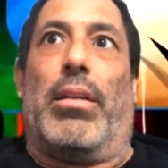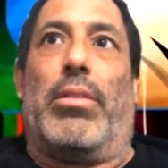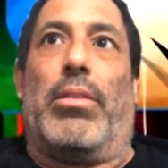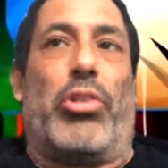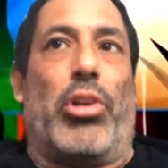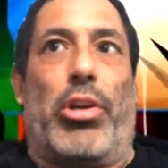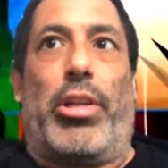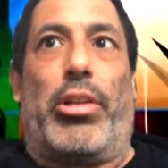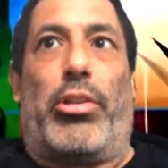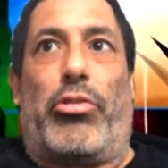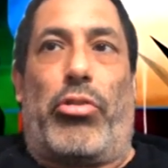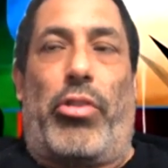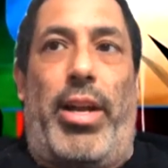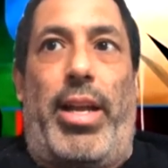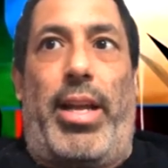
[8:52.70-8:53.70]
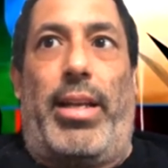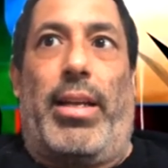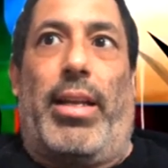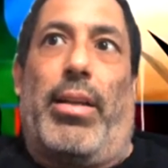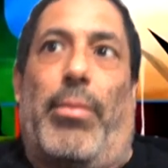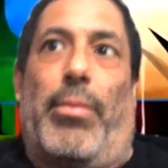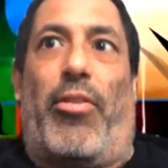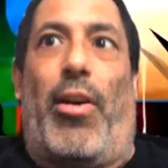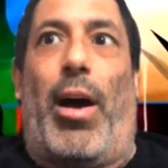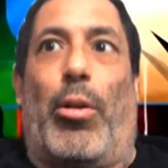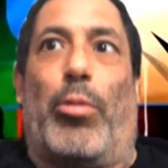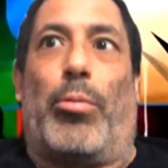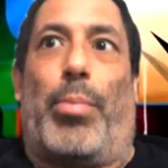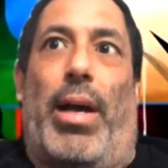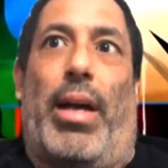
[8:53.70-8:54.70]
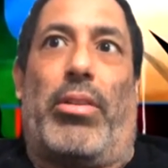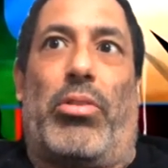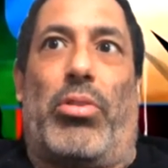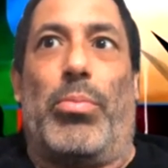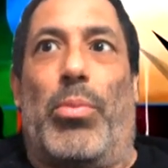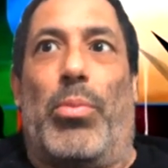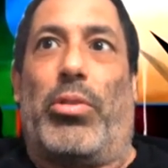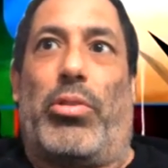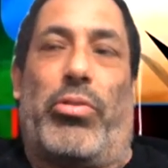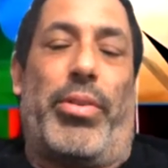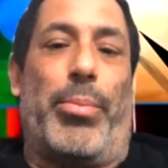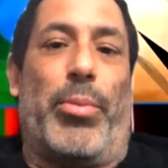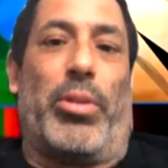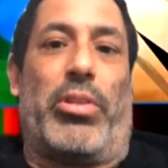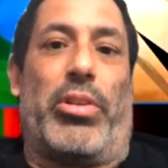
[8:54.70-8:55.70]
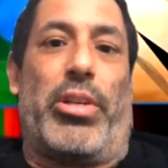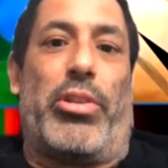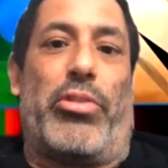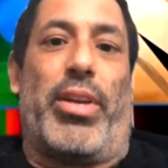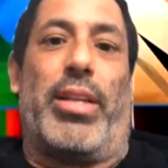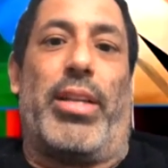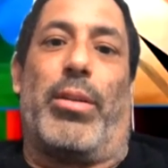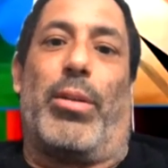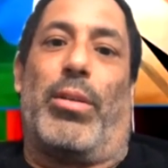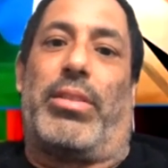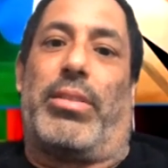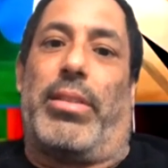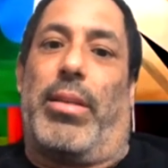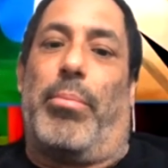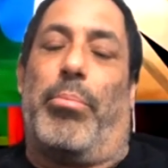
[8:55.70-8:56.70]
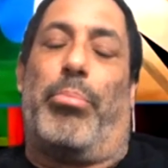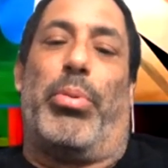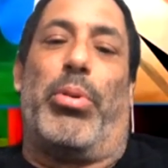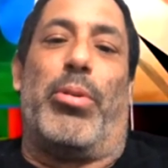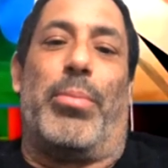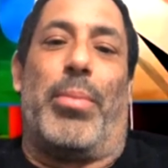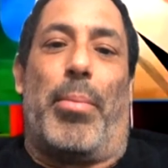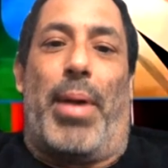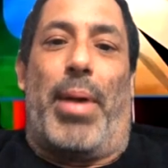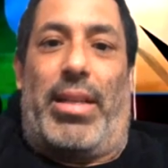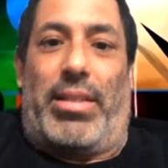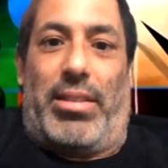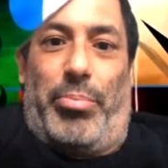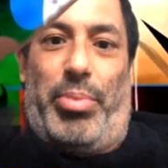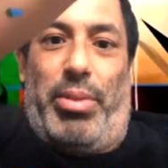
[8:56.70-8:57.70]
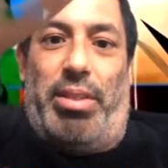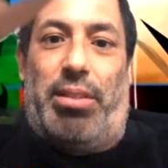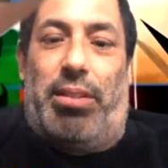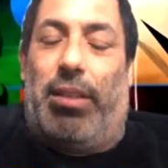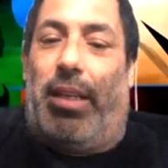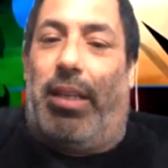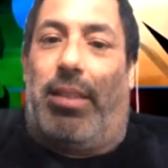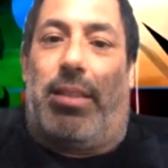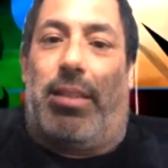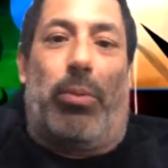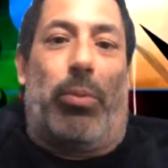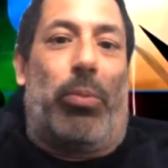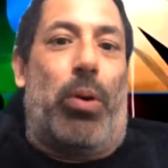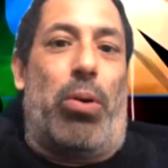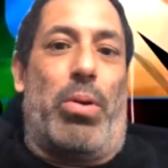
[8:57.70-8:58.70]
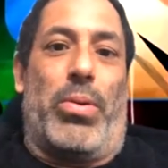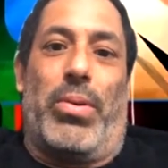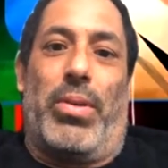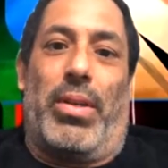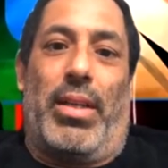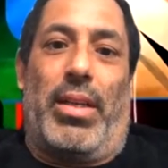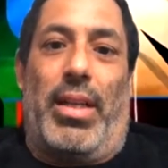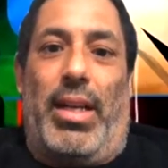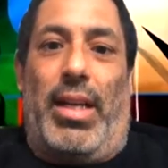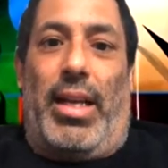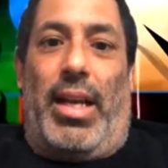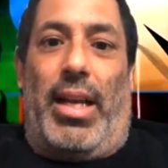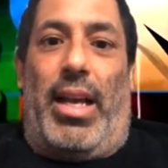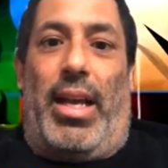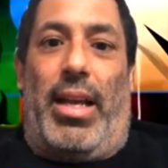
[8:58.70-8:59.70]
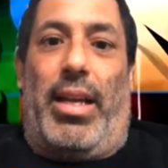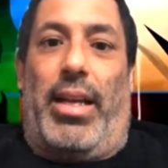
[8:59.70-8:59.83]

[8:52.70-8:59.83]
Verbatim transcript: a dirty train followed by three more dirty trains, and all of a sudden, boom, a masterpiece. And you're like, whoa. Mm.